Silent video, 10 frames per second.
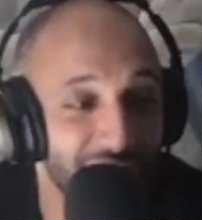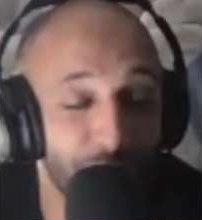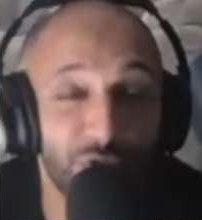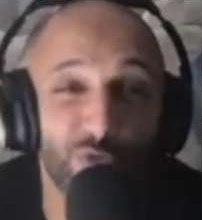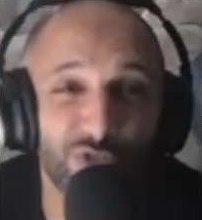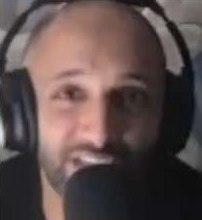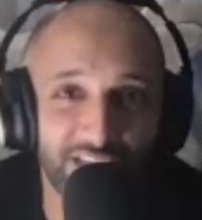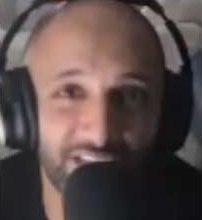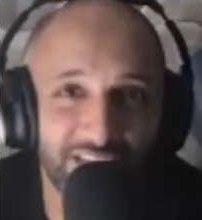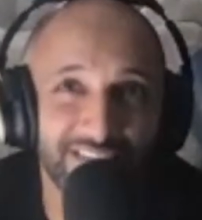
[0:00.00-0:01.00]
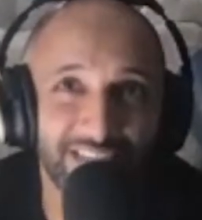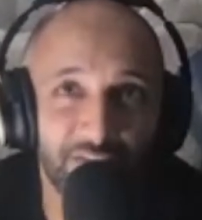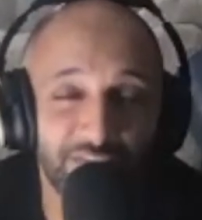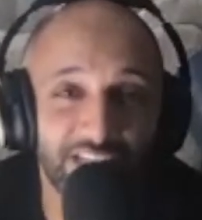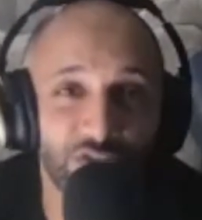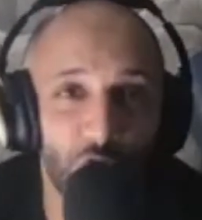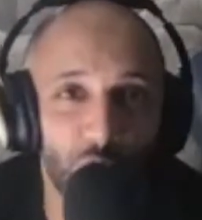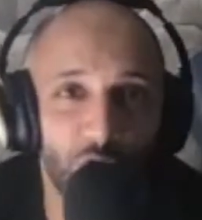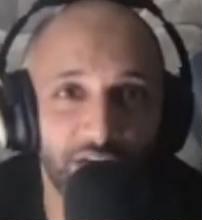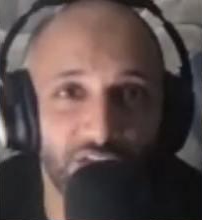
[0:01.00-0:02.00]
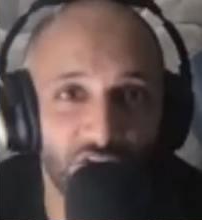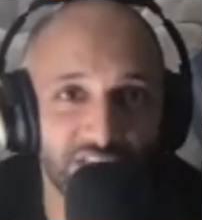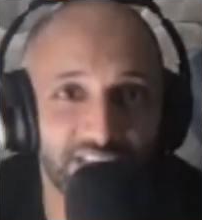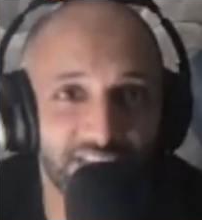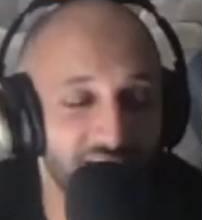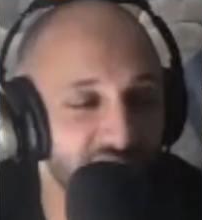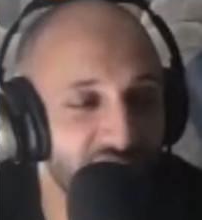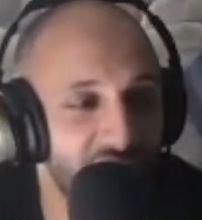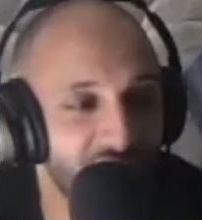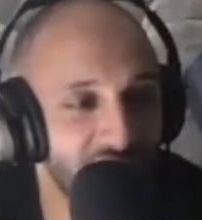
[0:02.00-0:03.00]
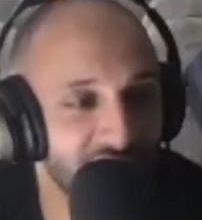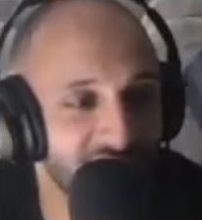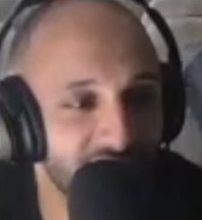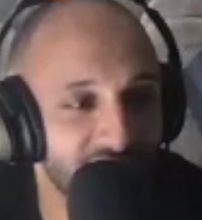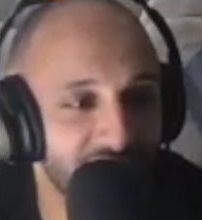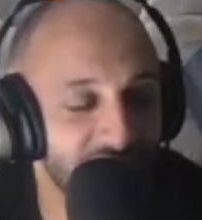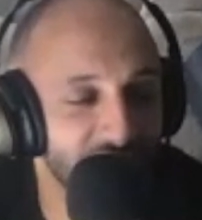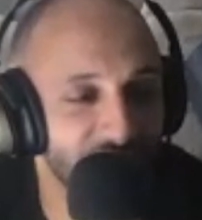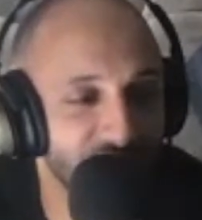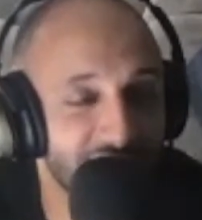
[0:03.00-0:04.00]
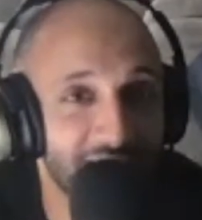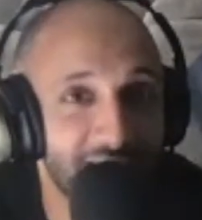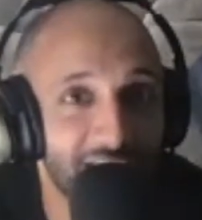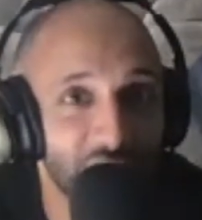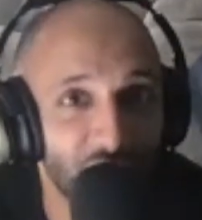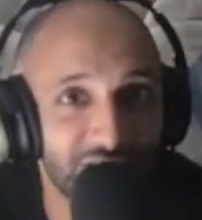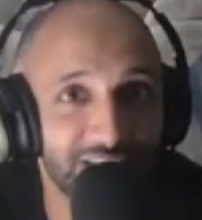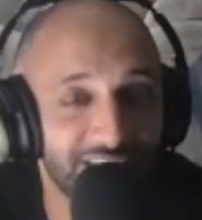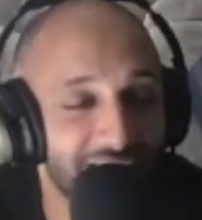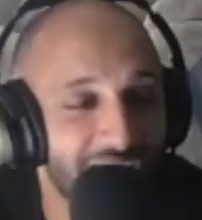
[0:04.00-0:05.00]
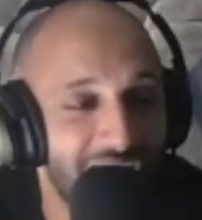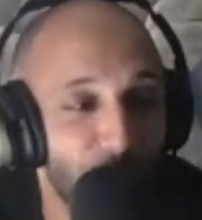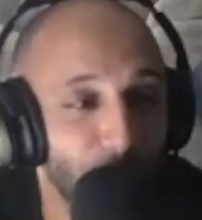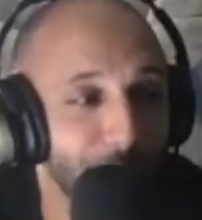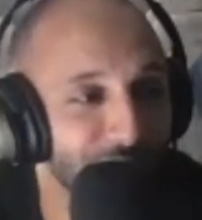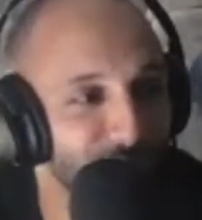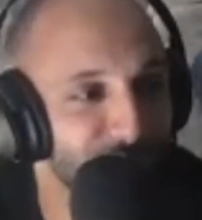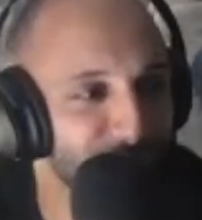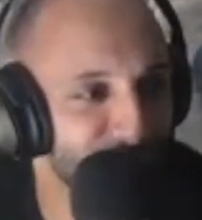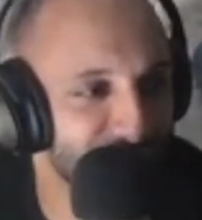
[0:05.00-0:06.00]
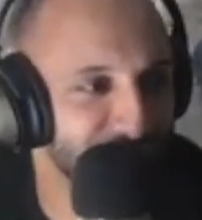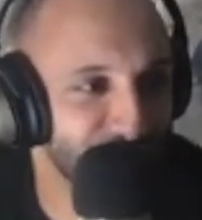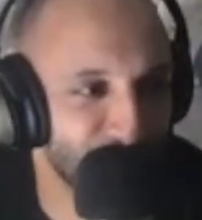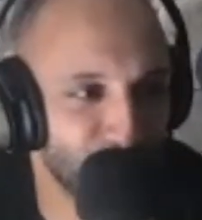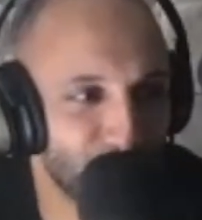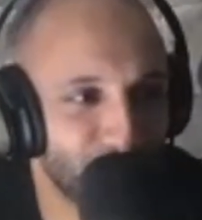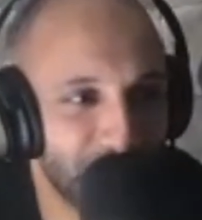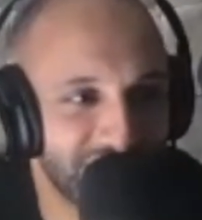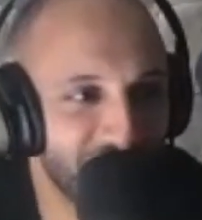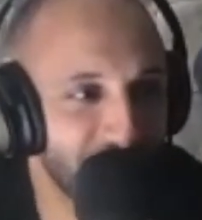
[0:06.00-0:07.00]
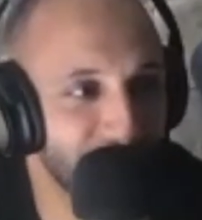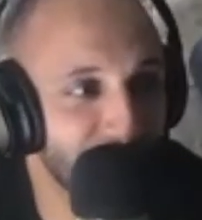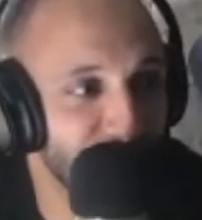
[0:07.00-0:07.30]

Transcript: Music, definitely. Don't worry, not singing, because Ara sings. I don't sing. Not singing. I would produce music for sure. I'd definitely be